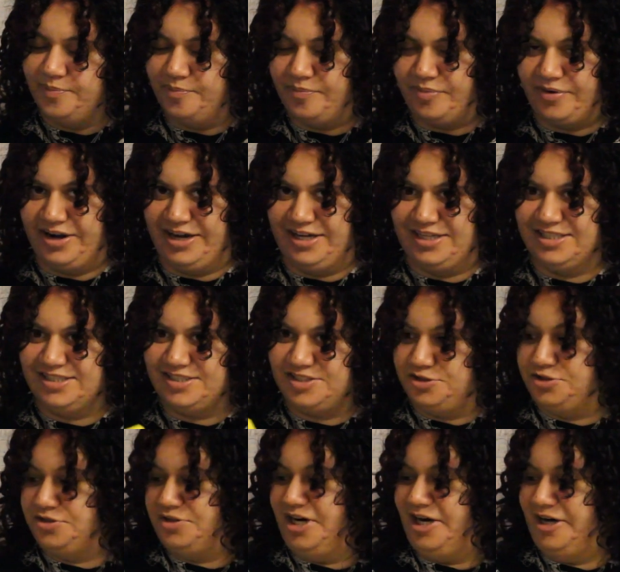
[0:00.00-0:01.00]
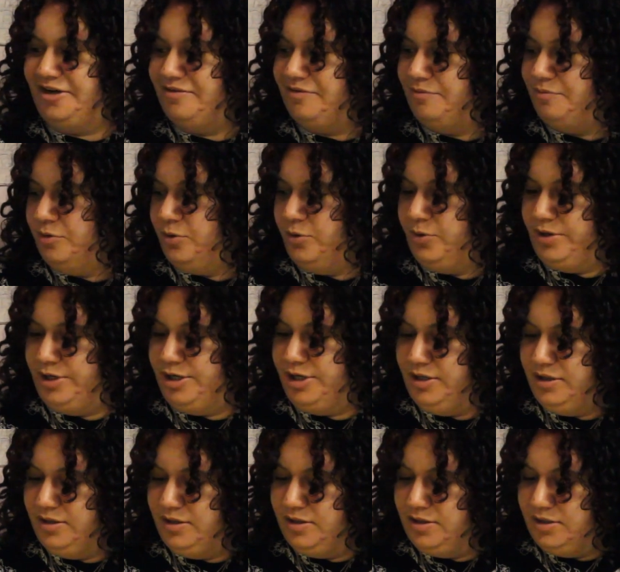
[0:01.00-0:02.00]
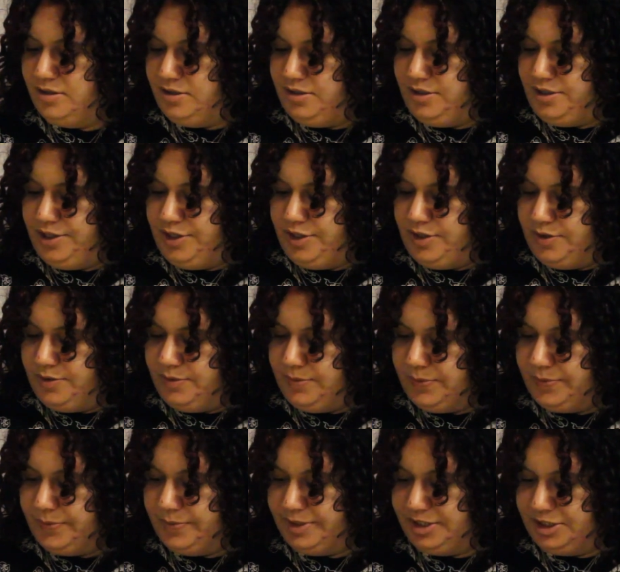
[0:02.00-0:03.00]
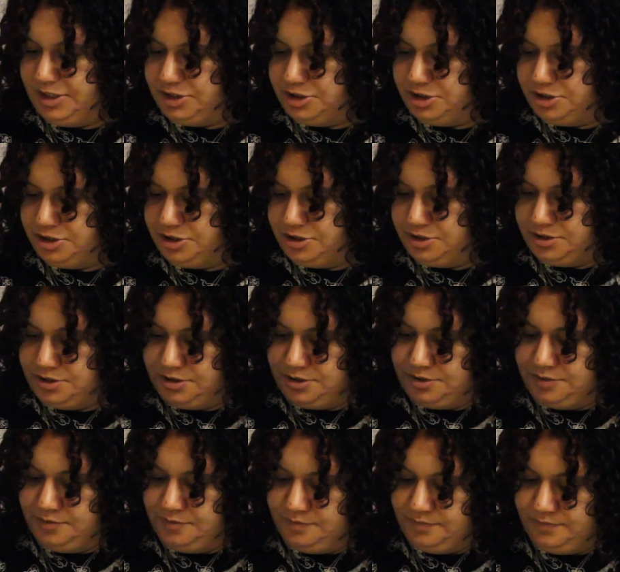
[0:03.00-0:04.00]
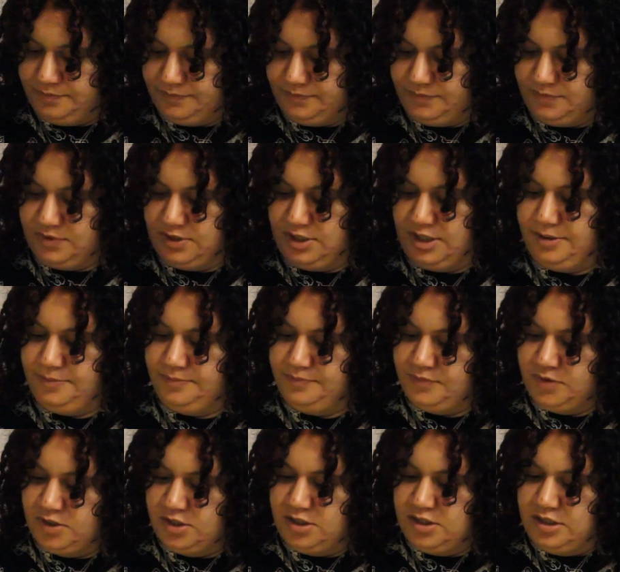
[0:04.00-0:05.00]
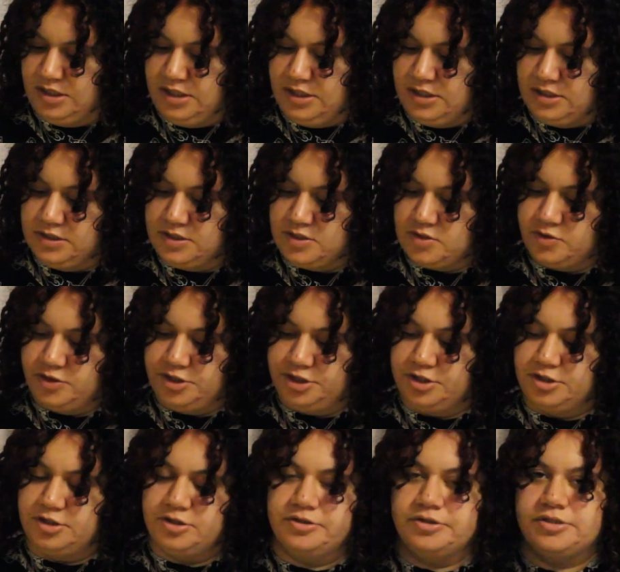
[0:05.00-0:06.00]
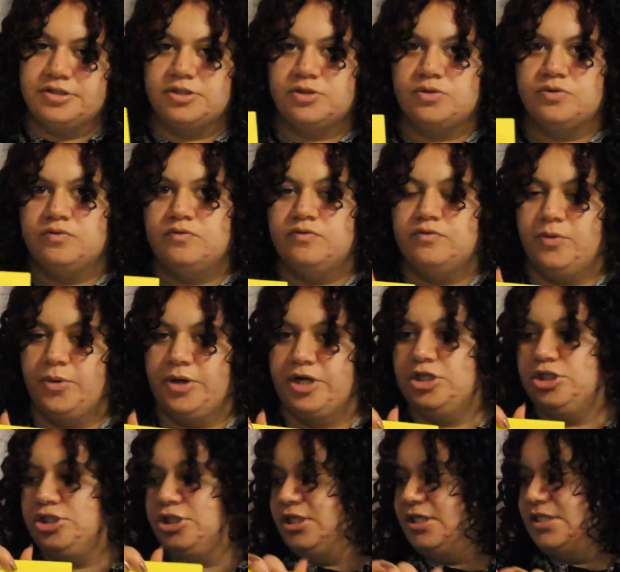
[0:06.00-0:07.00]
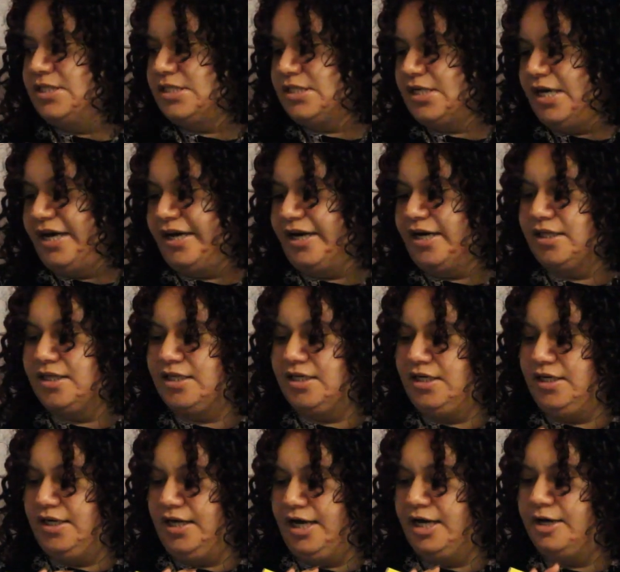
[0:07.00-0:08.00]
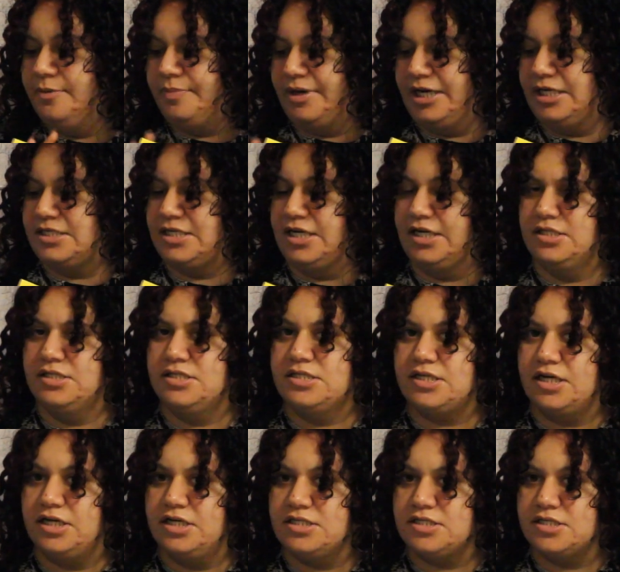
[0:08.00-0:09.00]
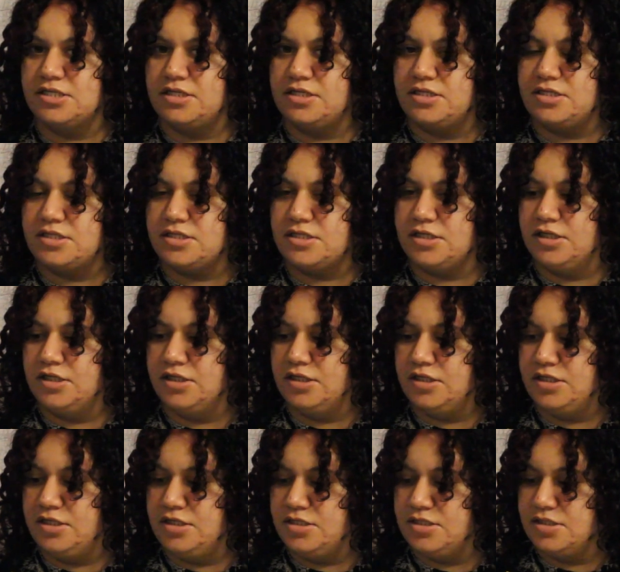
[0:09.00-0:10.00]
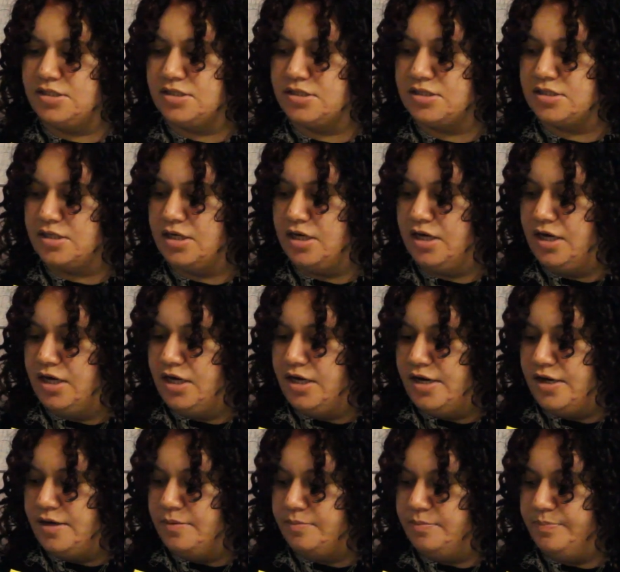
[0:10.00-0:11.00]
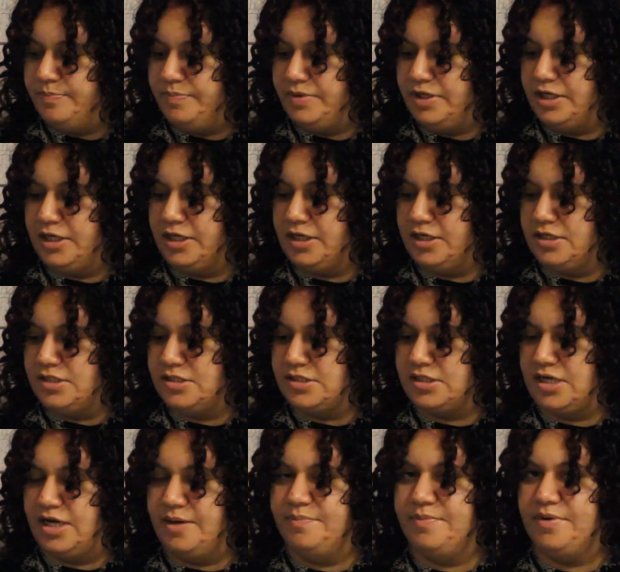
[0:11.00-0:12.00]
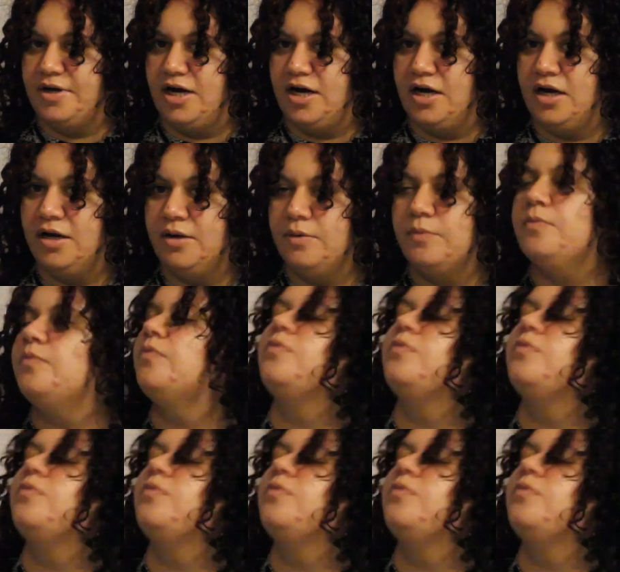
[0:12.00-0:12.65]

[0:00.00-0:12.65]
brand. It's Strathmore, which, yeah, this one includes 40 sheets. I got the 8x10 sizes in these because I'm not